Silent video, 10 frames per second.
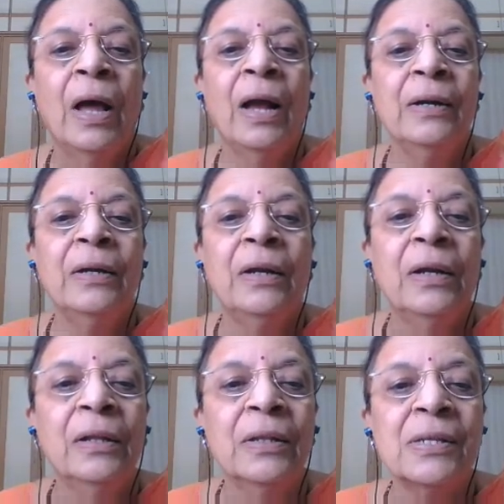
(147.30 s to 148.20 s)
And
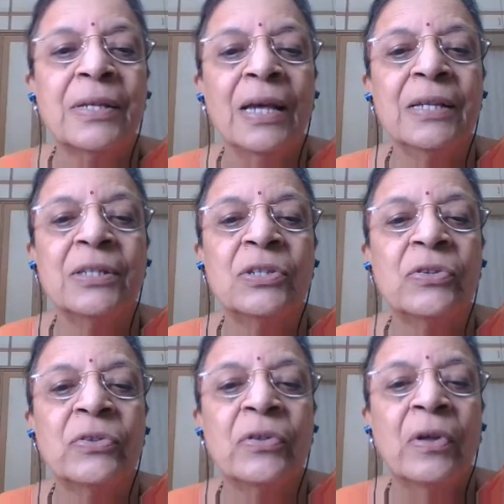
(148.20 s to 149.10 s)
in this
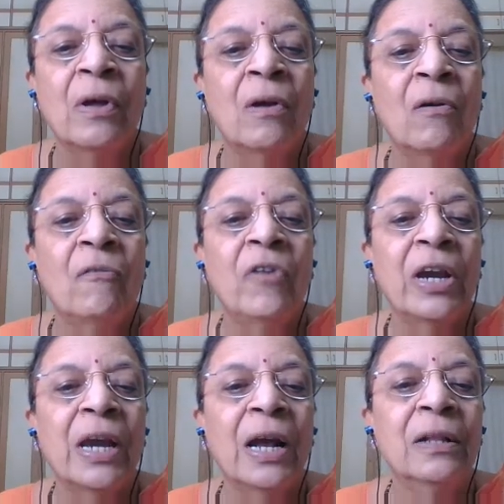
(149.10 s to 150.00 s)
case,
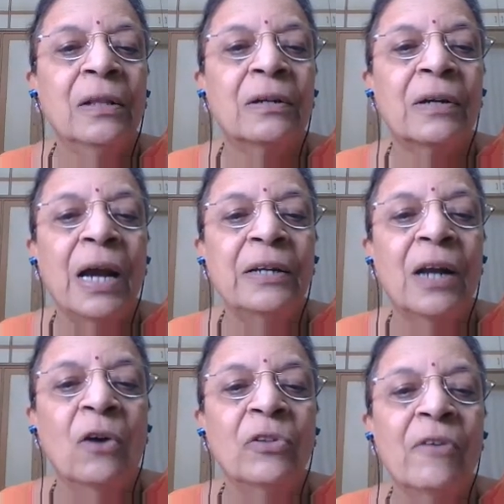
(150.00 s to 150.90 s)
we can write
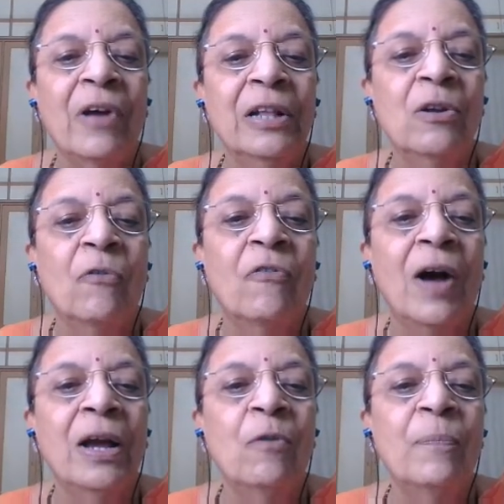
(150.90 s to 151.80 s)
down the value of
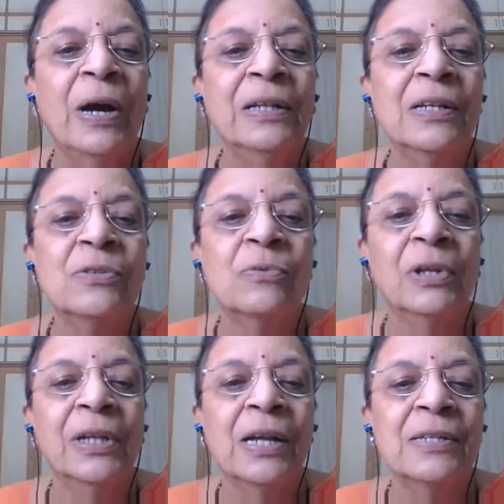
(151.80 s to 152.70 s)
y of minus
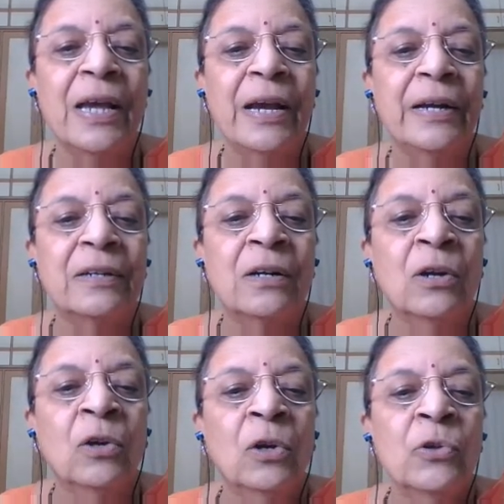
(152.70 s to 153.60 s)
1 as 8.
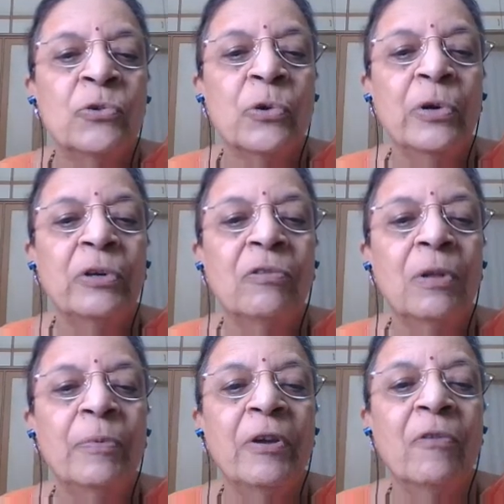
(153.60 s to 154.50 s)
So it
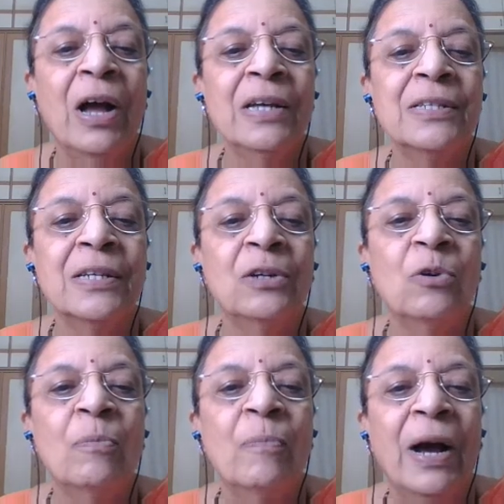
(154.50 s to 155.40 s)
will be
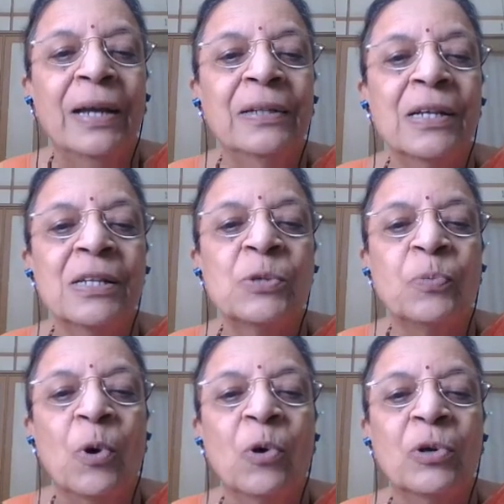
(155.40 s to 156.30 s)
y0 minus
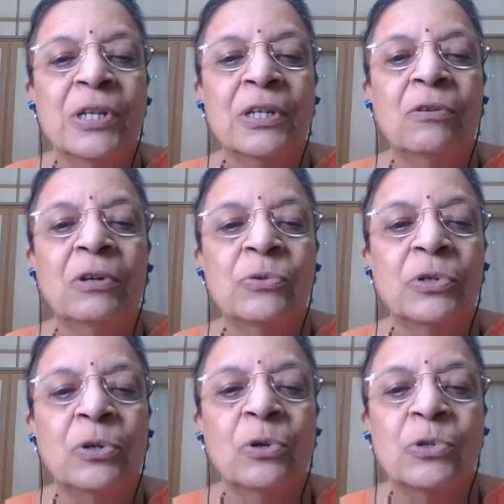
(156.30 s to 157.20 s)
4 is equal to
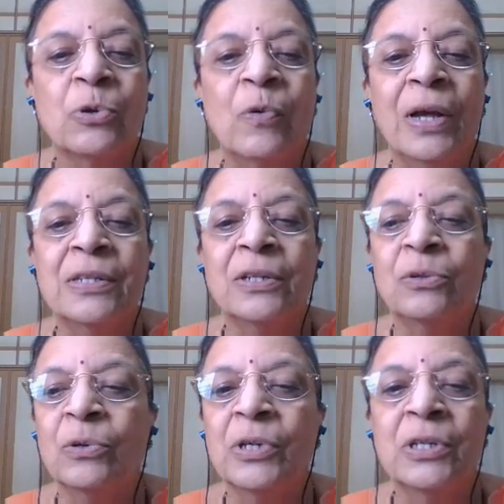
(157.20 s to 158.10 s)
0. So
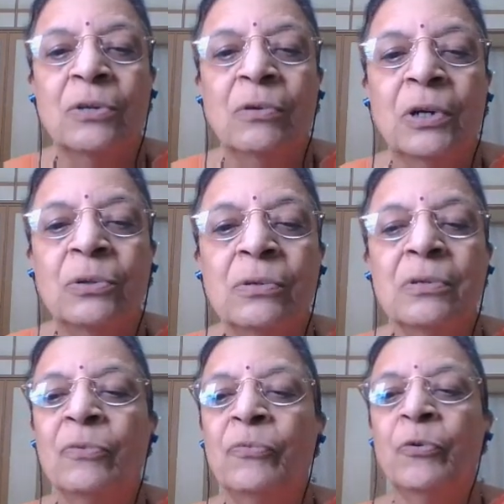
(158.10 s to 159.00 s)
y0 is equal to
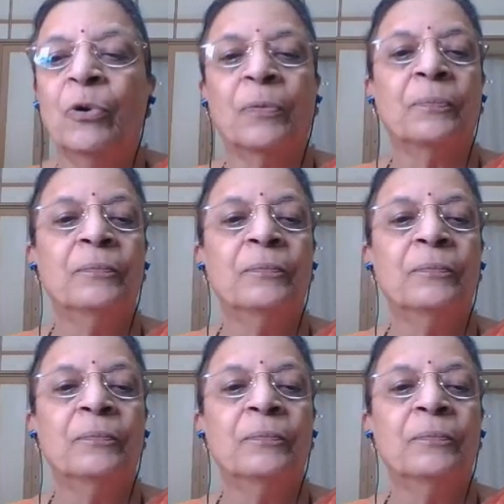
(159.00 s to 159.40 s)
4.